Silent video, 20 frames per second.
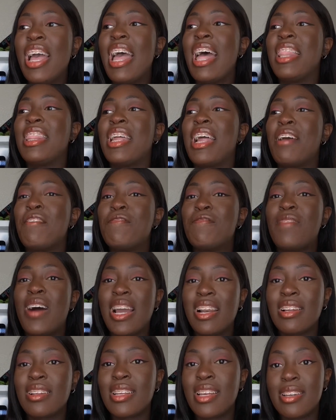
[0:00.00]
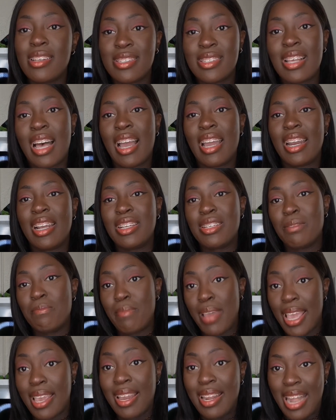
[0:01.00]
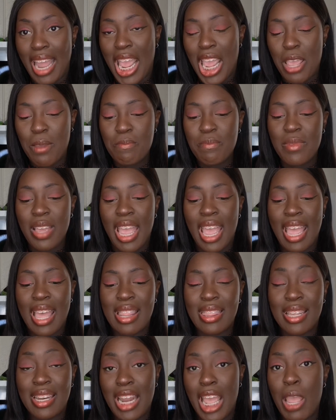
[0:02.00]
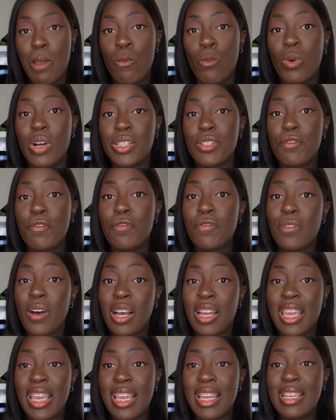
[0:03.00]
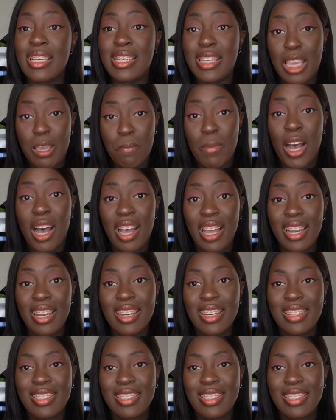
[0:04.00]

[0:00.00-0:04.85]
And then I finally decided to make a name, and the name was Fuck It Deebott.